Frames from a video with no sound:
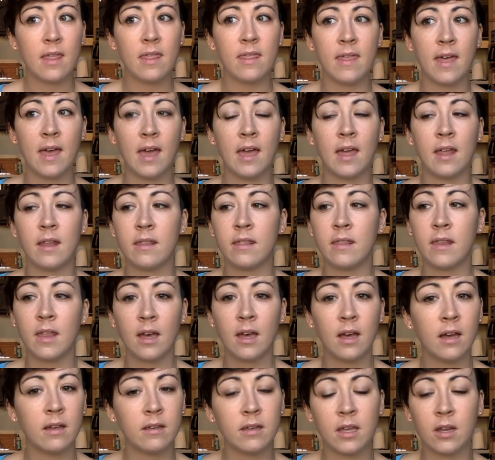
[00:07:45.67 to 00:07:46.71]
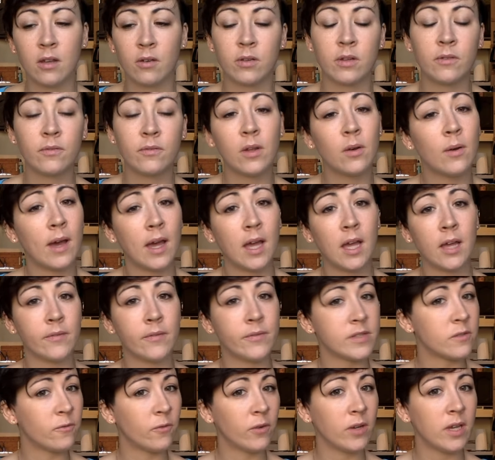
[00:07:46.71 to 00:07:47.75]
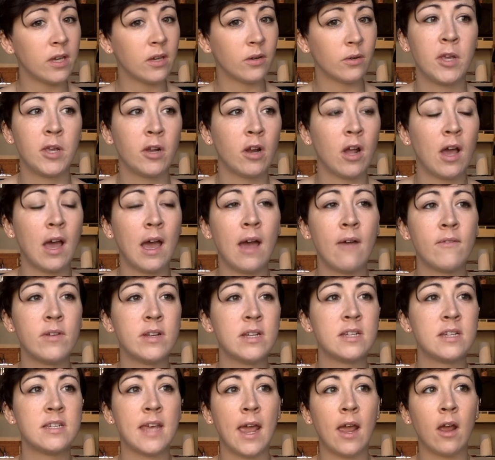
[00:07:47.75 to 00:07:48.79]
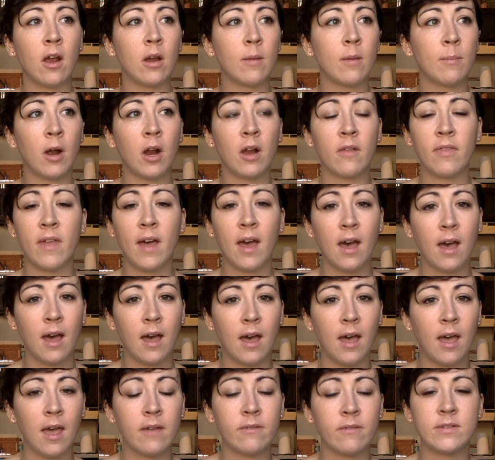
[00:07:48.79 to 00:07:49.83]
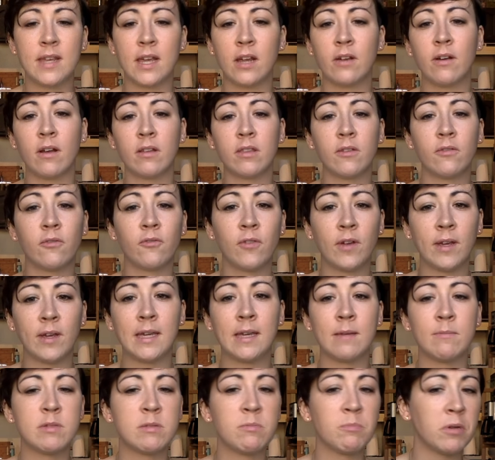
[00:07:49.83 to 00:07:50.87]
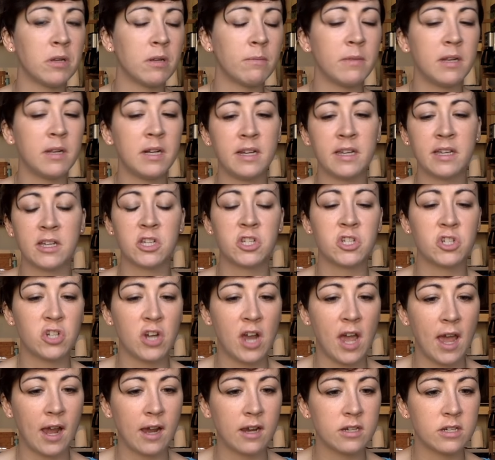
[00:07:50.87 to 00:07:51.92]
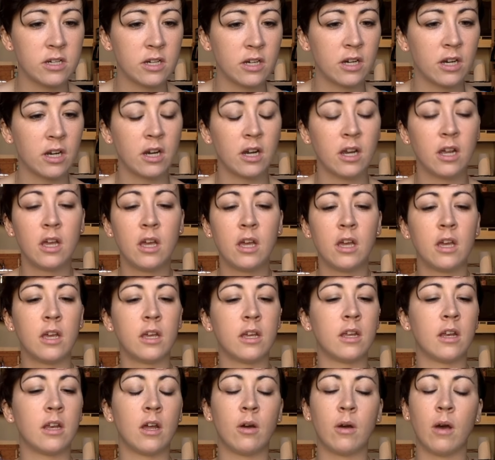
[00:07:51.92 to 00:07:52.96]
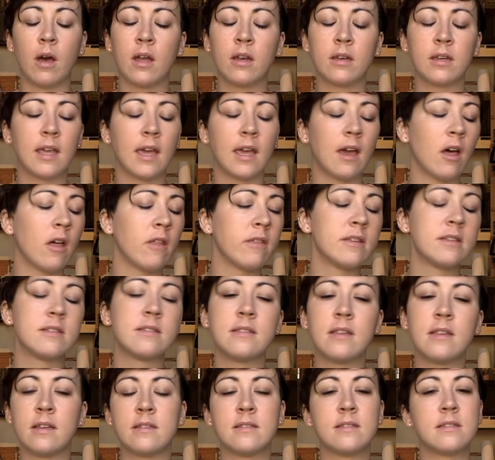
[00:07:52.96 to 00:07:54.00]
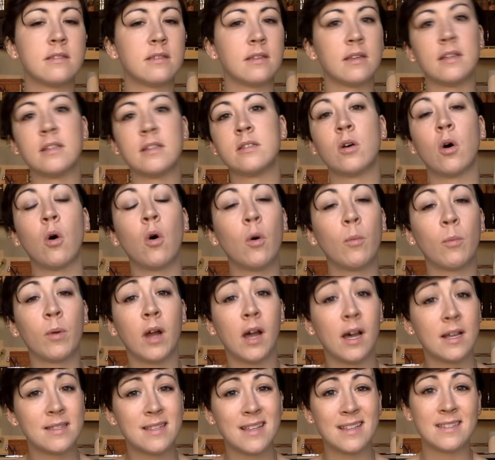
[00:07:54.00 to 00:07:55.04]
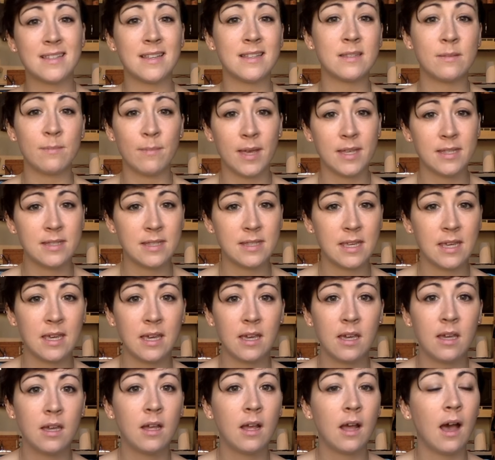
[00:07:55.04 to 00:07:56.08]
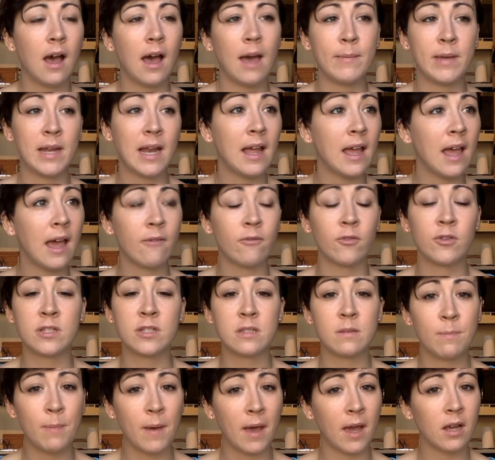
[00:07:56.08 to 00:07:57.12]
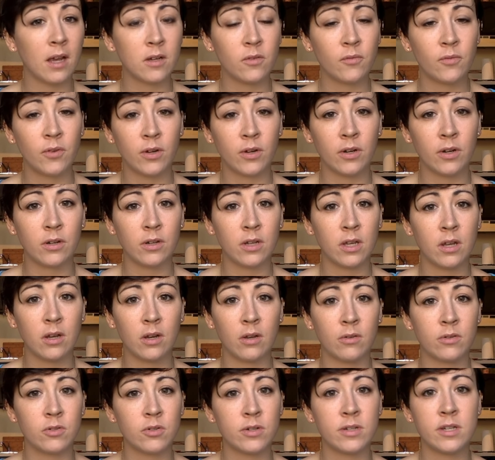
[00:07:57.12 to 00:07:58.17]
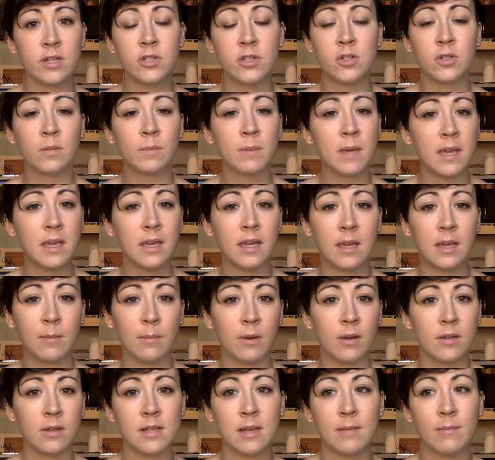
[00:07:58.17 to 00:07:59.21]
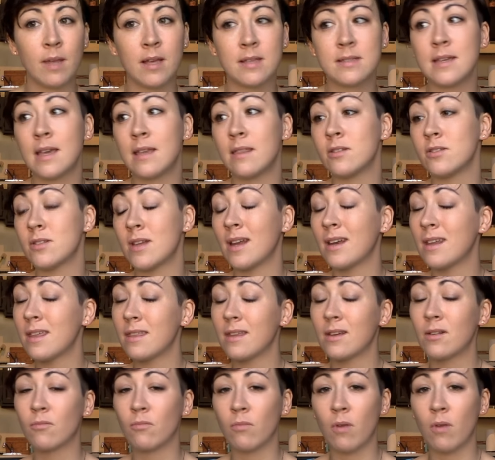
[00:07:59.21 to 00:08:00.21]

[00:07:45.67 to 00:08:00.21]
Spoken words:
then the flow hive is for you. You're not having to tear apart the hive, tear out the frames, put them in an extractor. You know, it's a whole process. It's messy. I mean, I have respect for, you know, traditional beekeepers. I'm not saying there's anything